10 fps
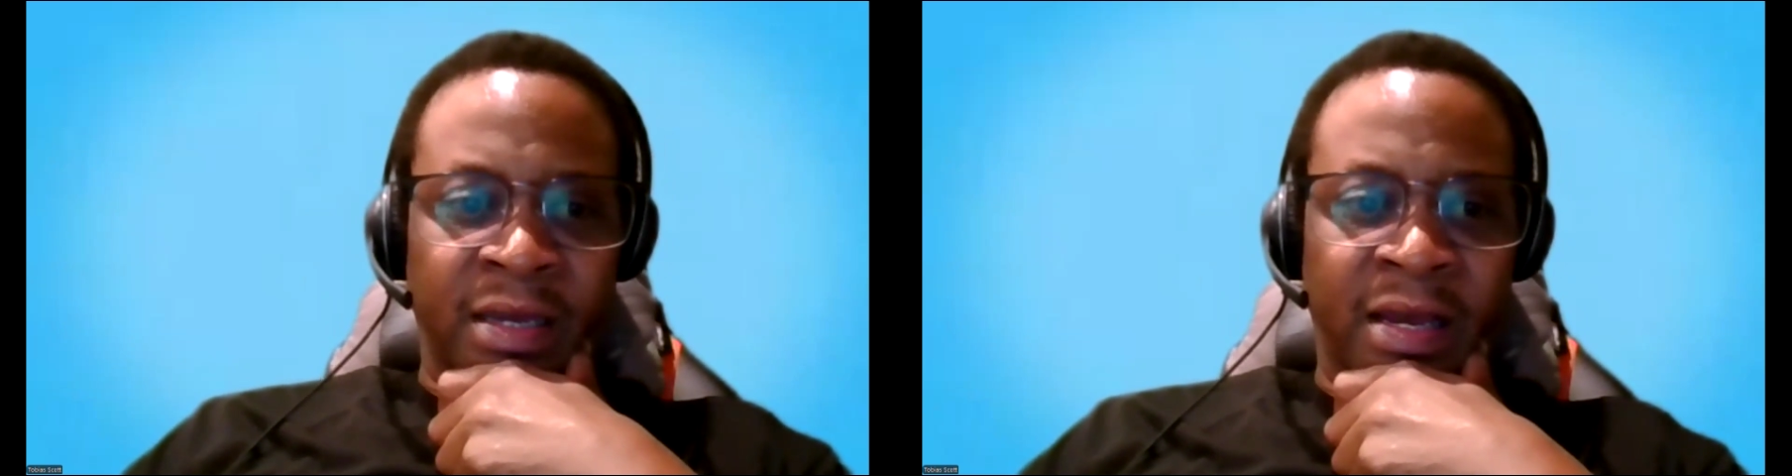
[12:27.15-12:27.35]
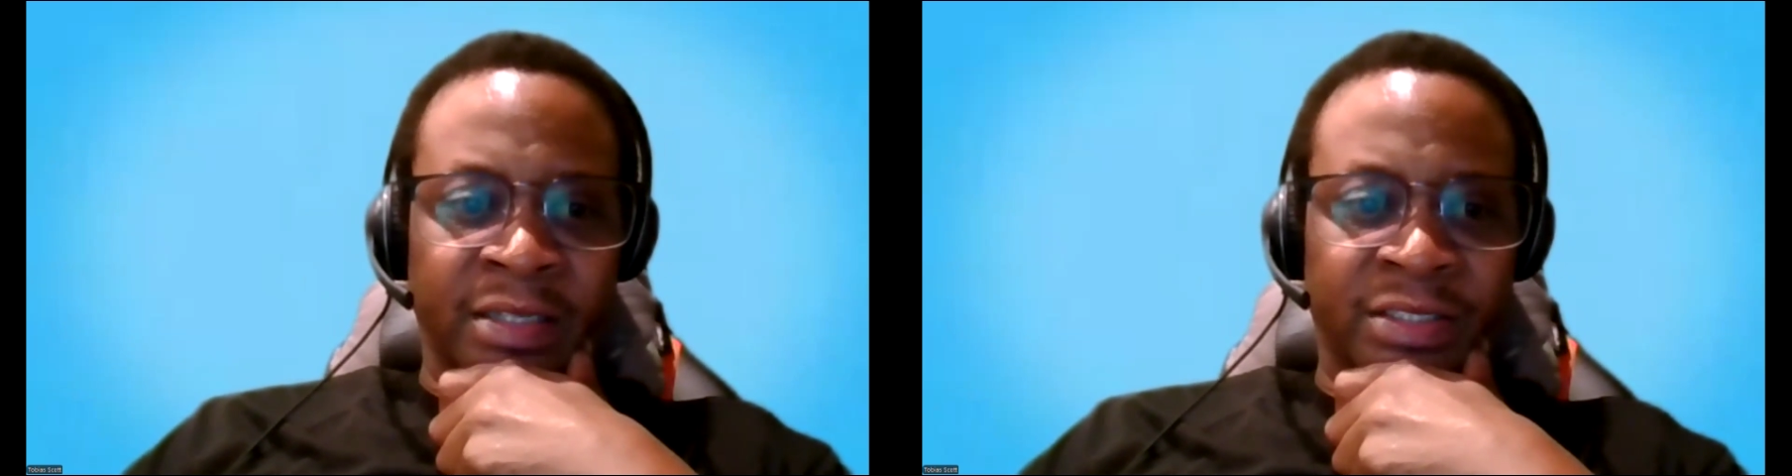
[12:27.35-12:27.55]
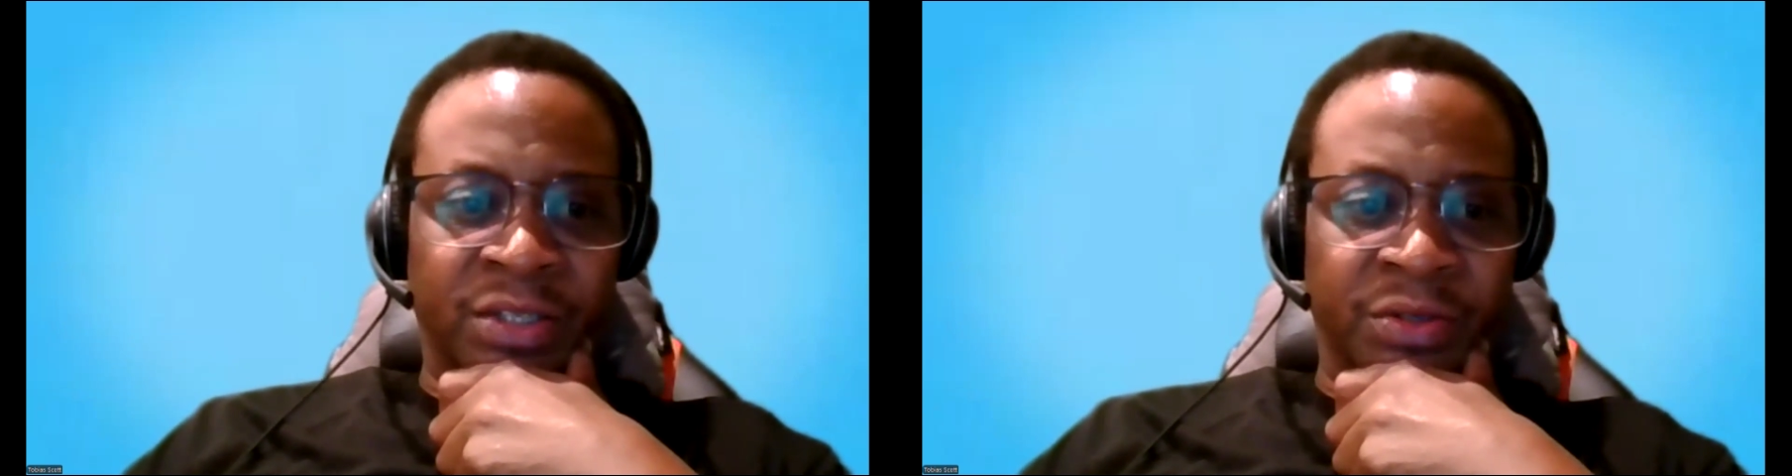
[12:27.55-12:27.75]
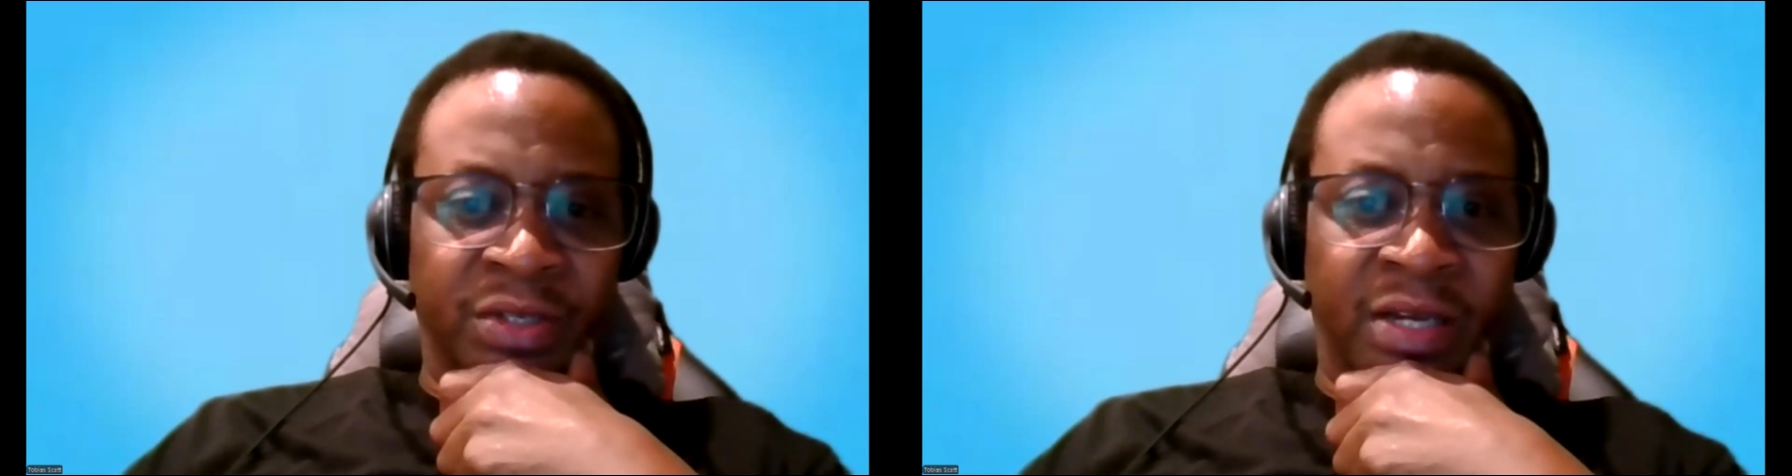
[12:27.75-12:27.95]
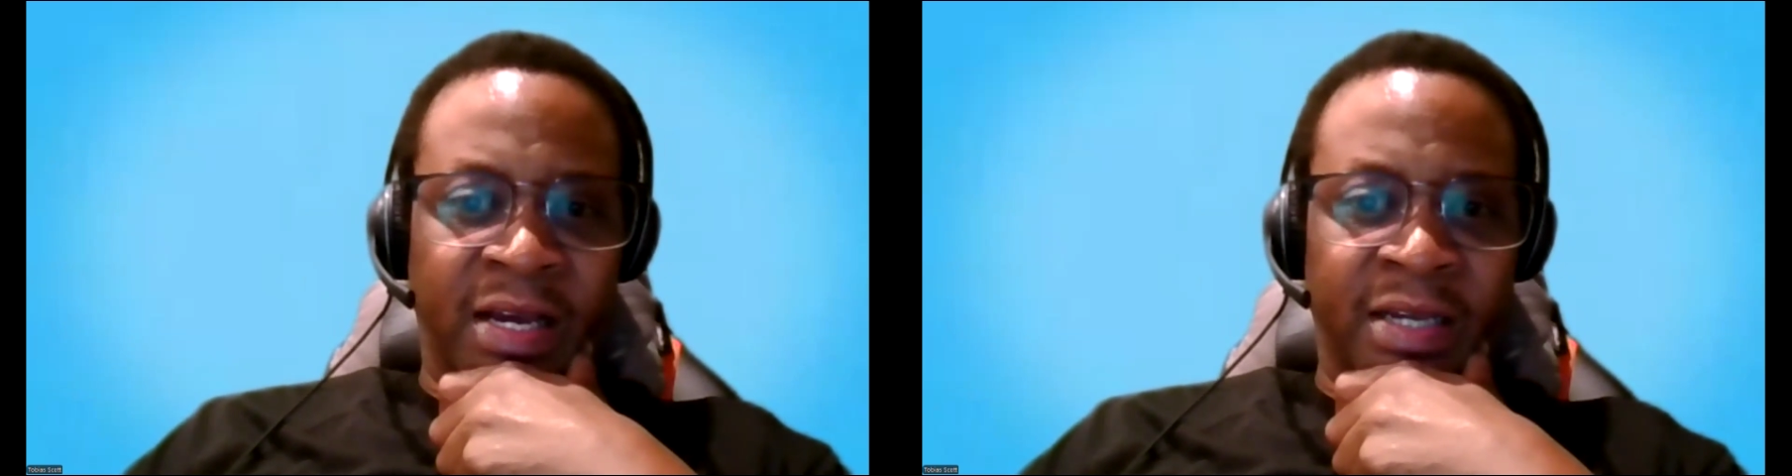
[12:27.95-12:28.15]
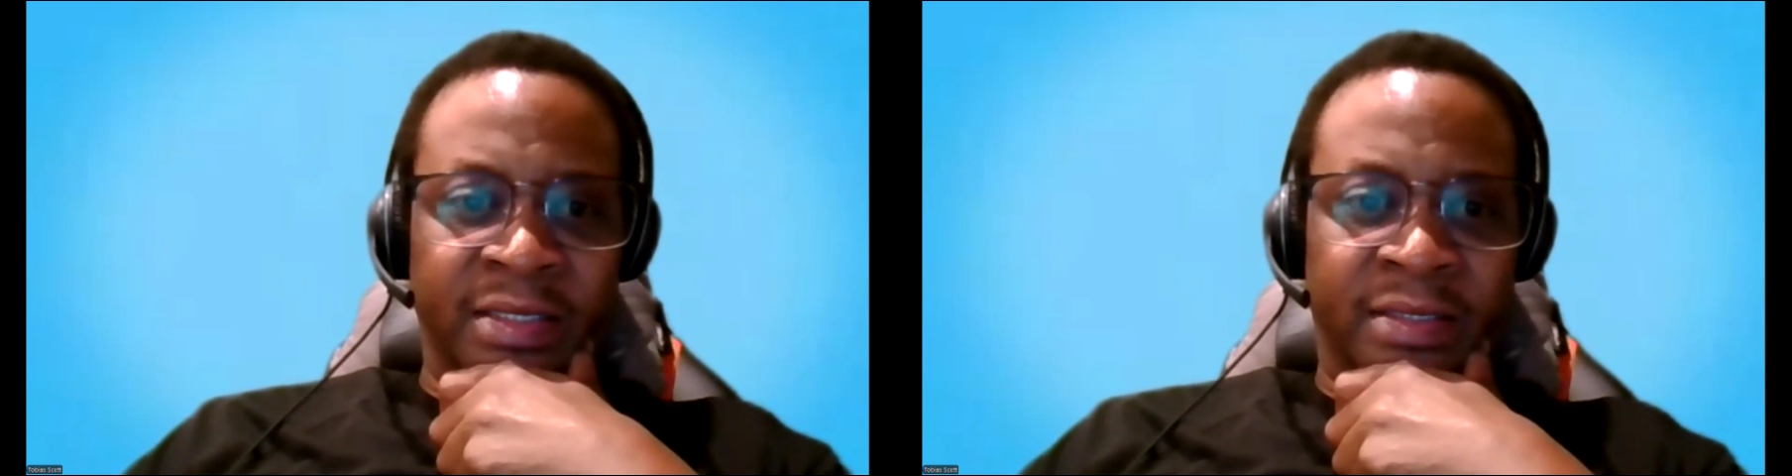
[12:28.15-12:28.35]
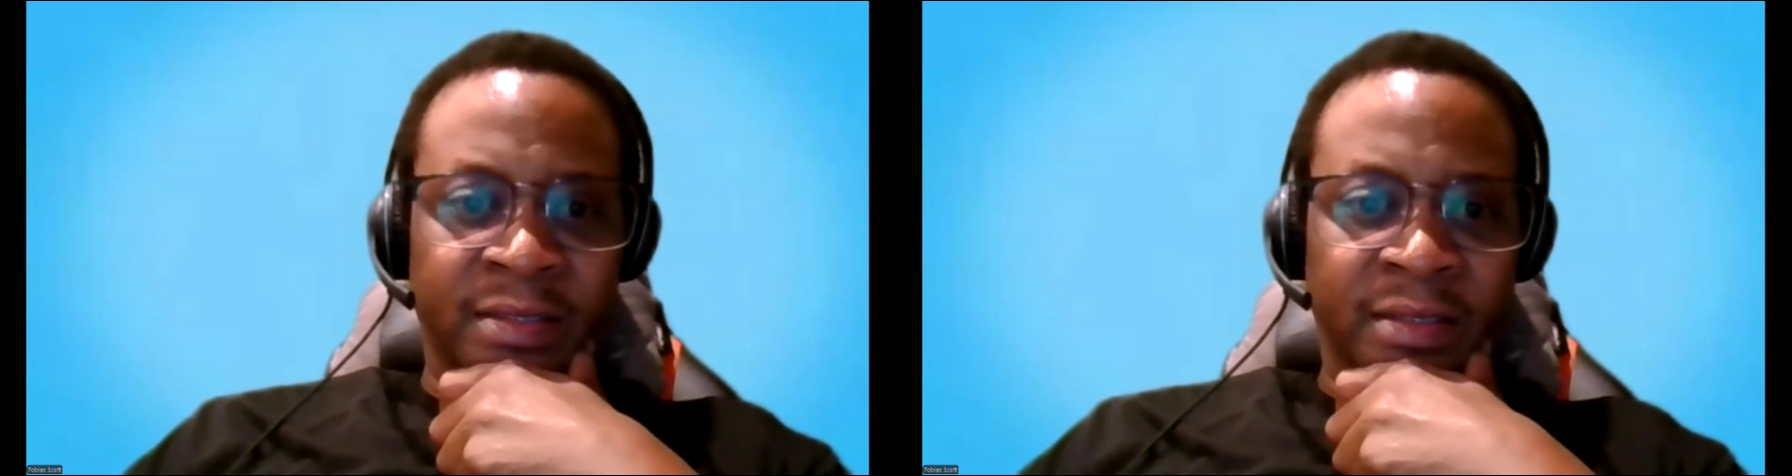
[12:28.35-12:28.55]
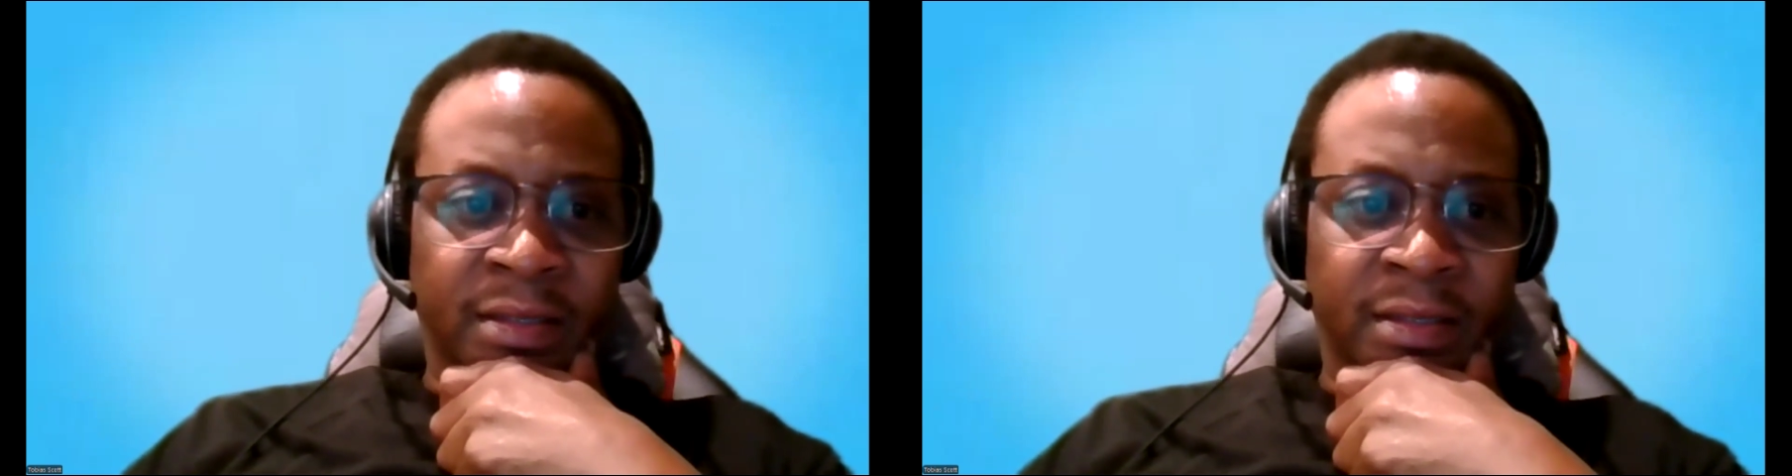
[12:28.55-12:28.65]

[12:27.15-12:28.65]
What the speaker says: kind of show you guys.